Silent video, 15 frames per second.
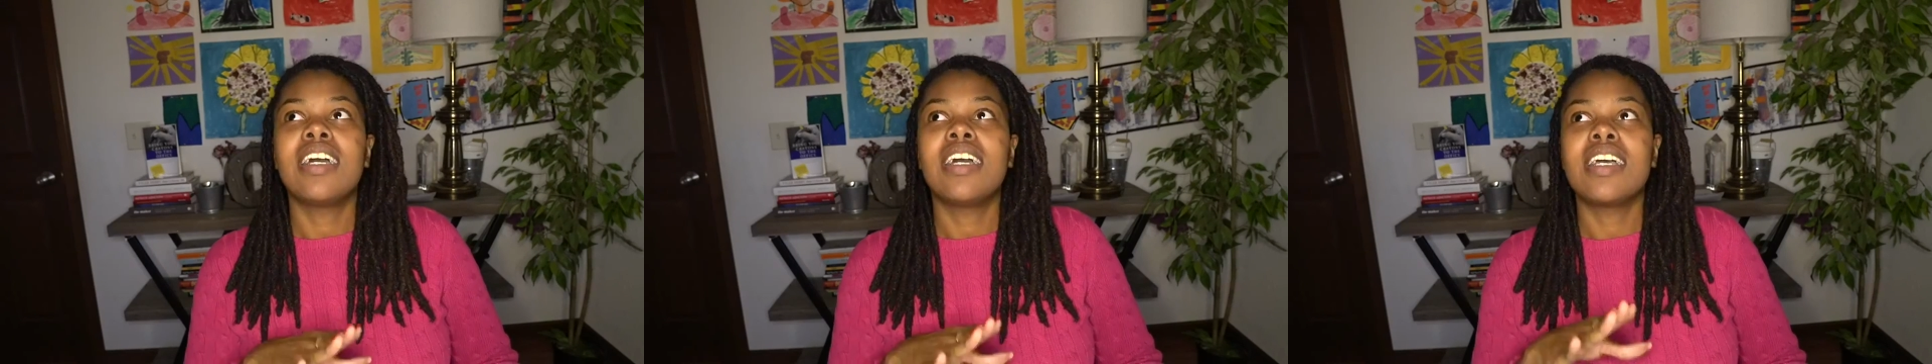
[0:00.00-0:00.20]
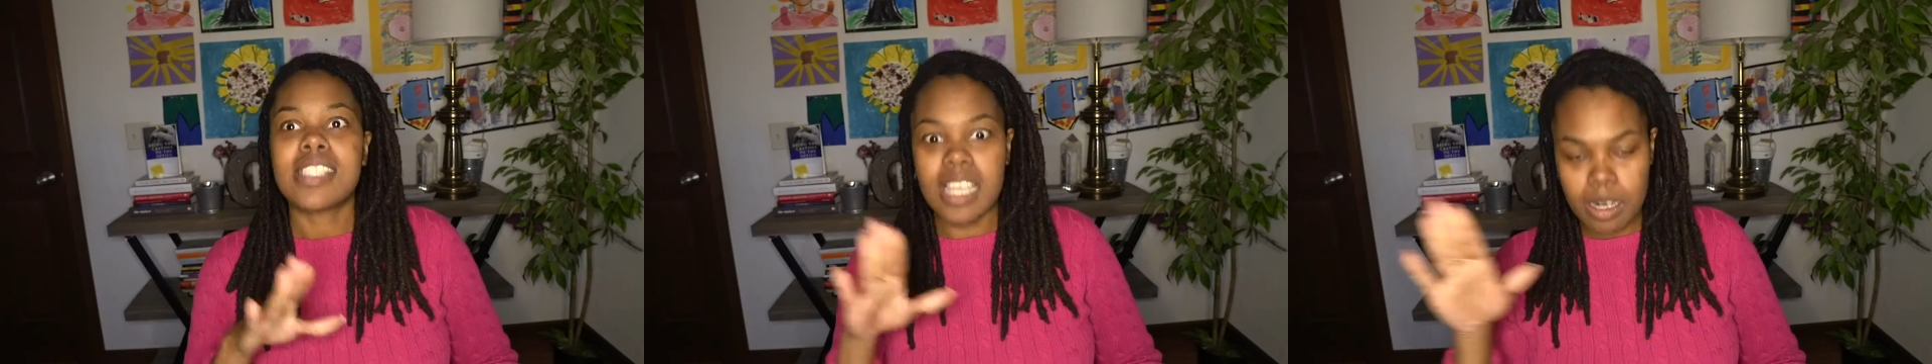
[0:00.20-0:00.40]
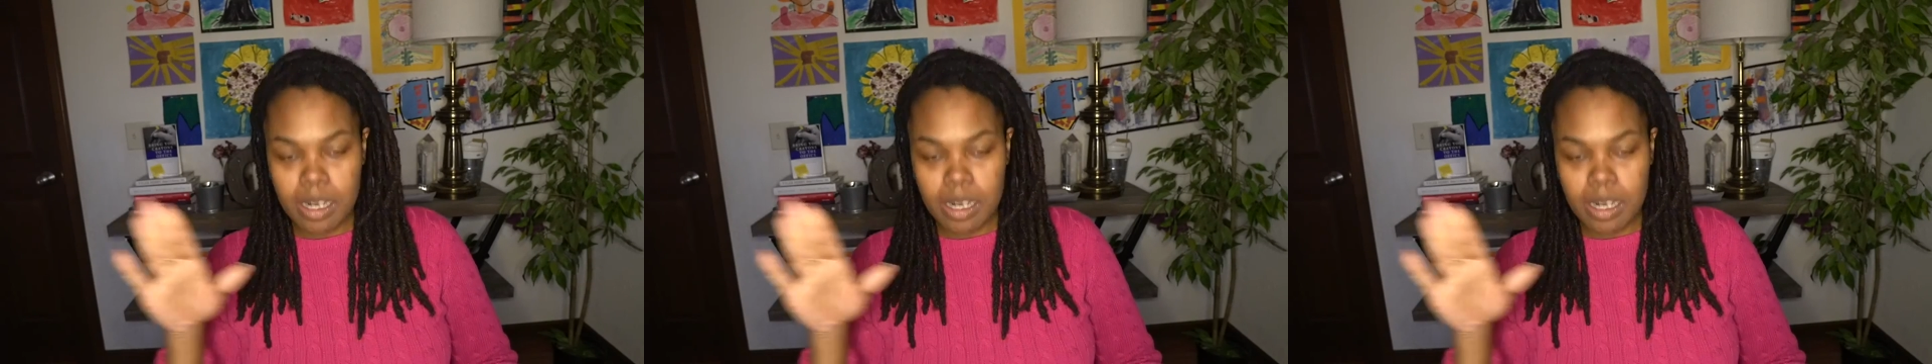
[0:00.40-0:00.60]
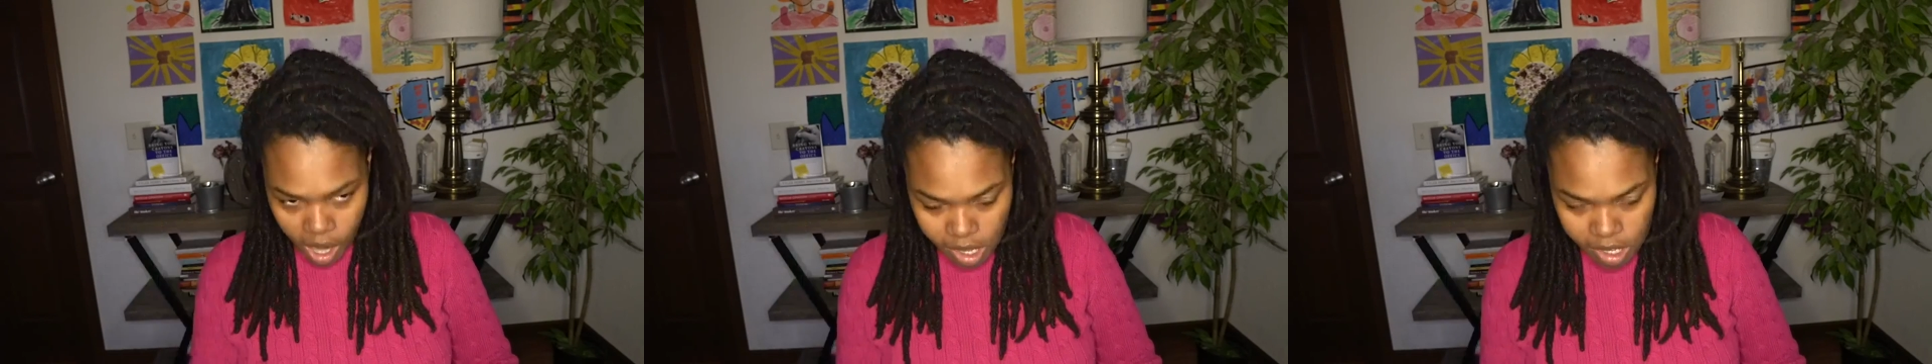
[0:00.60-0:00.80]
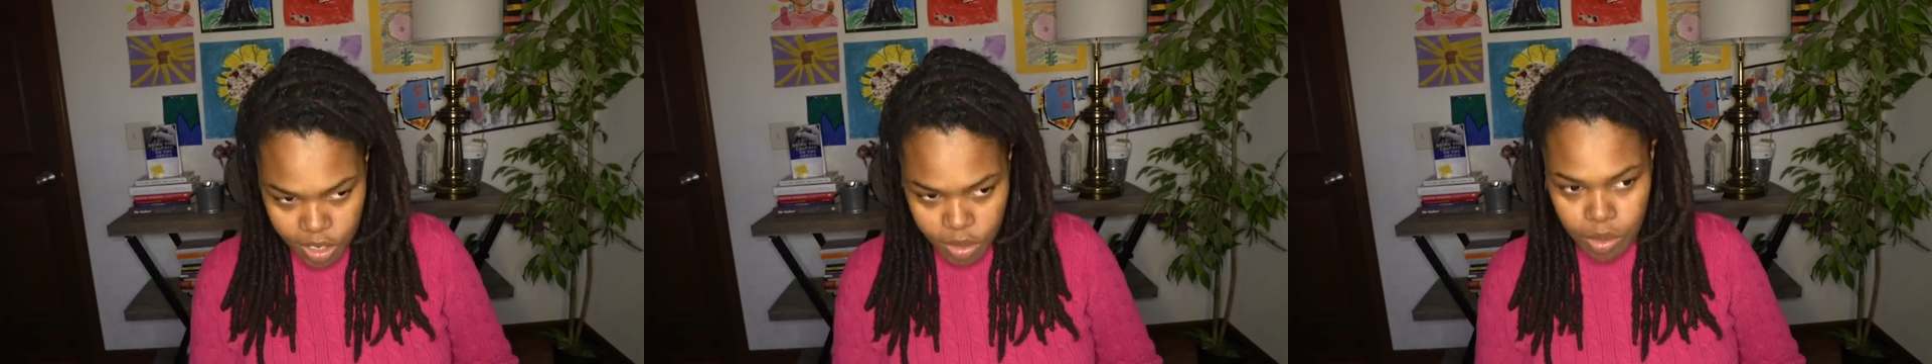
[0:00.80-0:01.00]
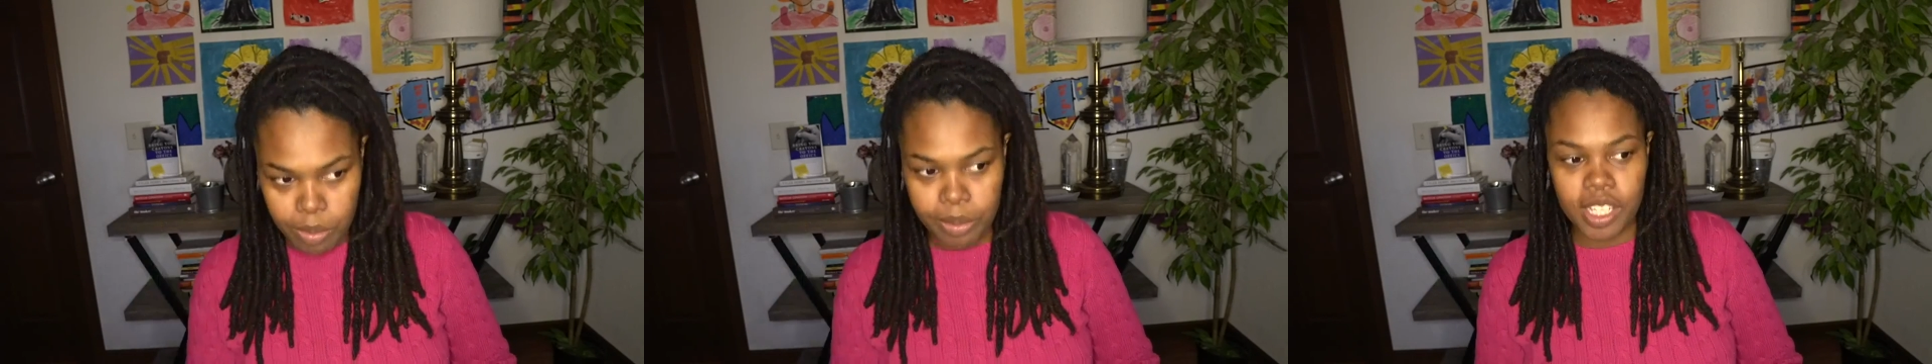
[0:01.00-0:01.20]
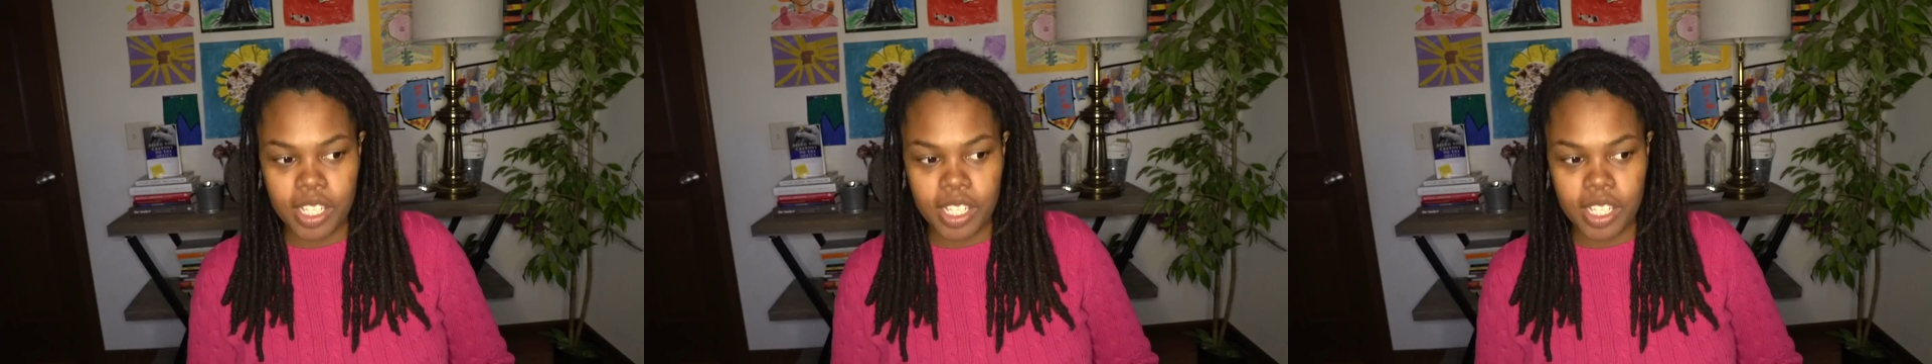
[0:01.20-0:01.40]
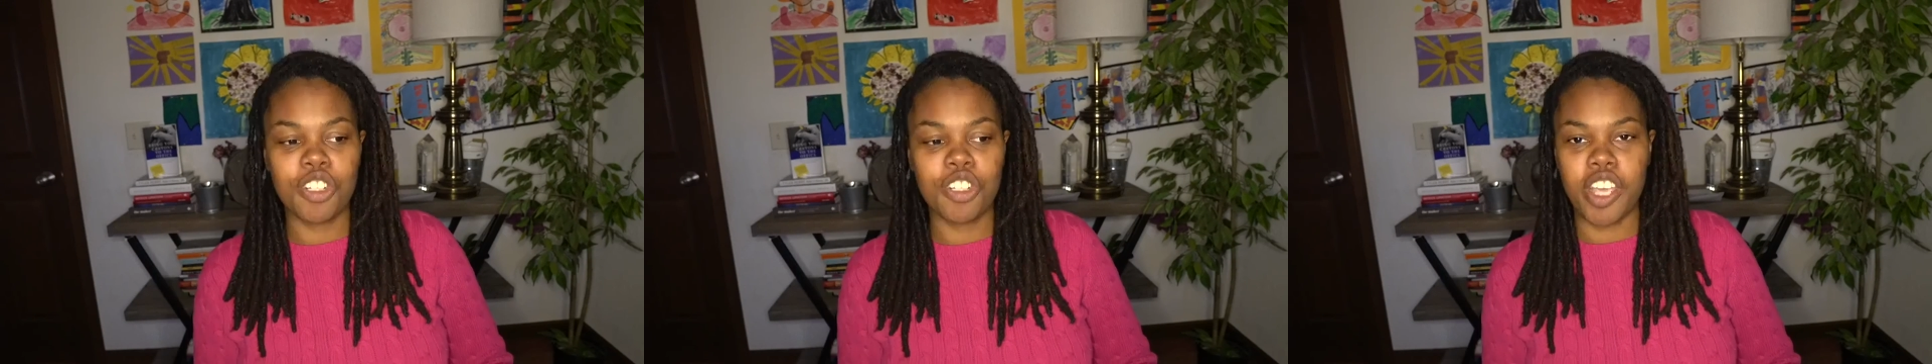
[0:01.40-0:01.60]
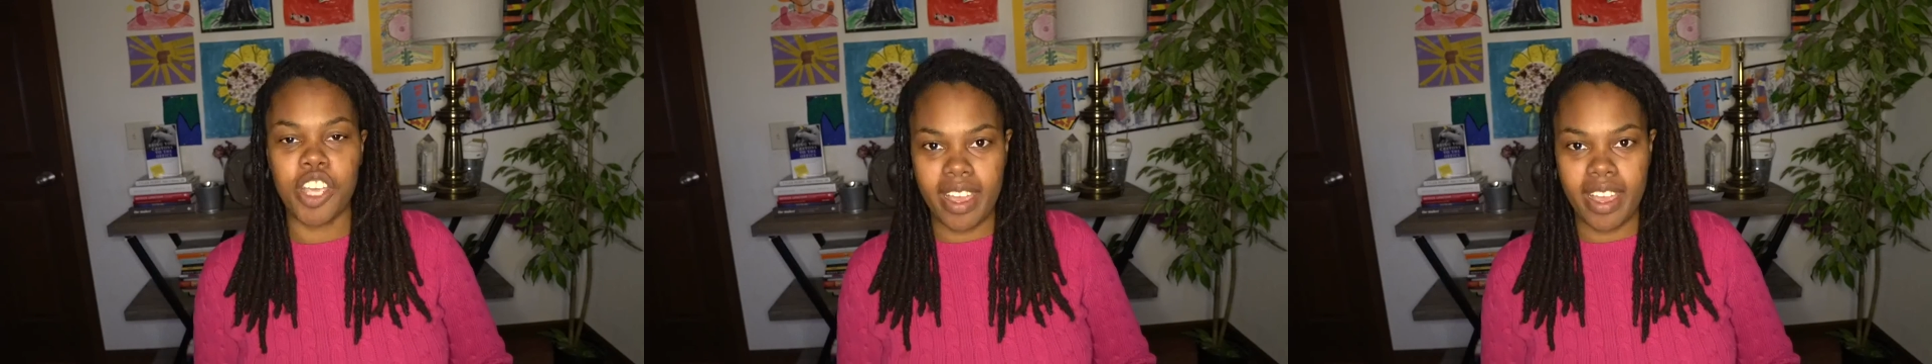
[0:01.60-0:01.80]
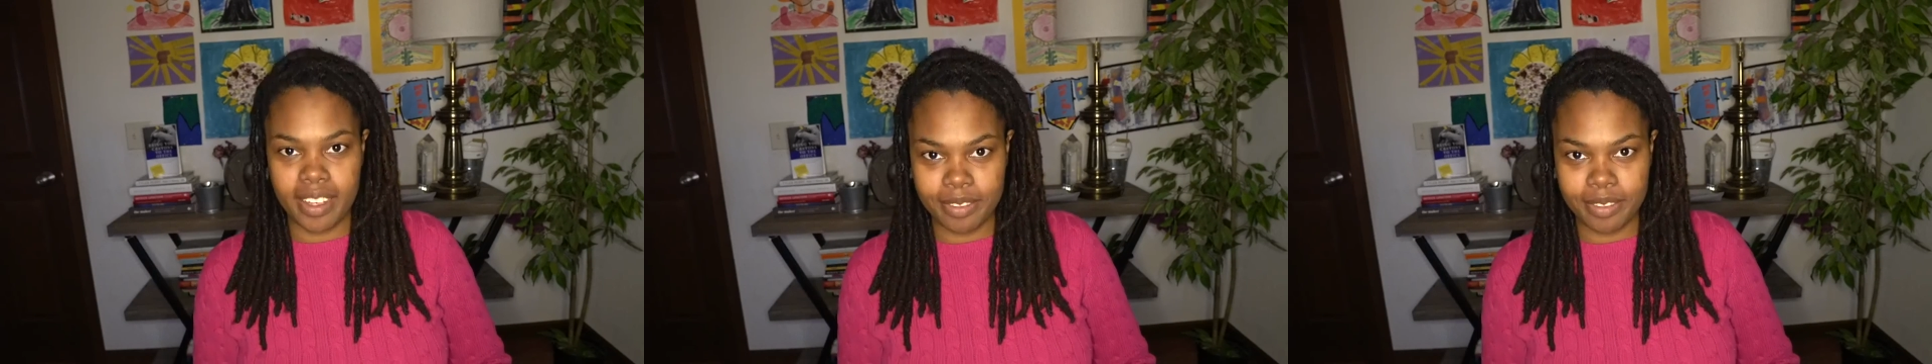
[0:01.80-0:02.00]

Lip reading: it's going to be hard to replace your check,